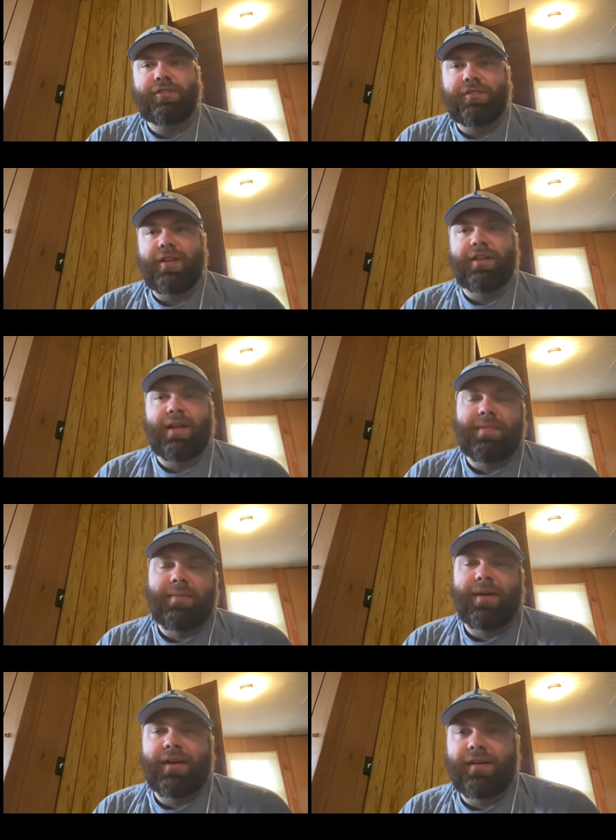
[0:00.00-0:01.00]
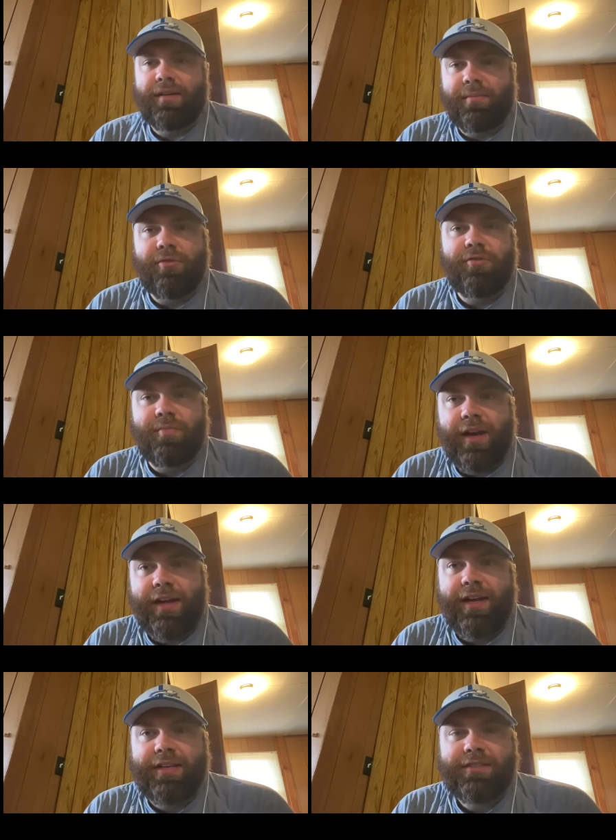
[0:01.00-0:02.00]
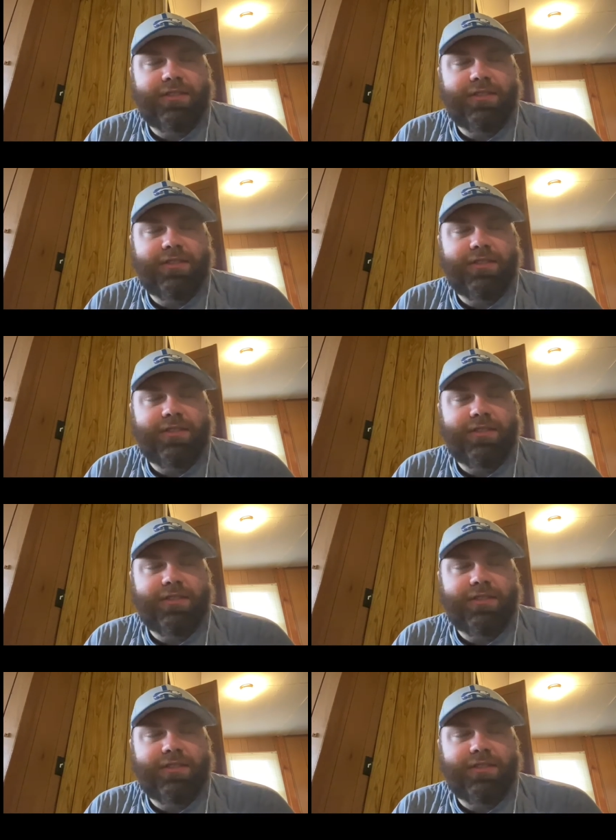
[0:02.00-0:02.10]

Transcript: then that'd be a big improvement, I guess.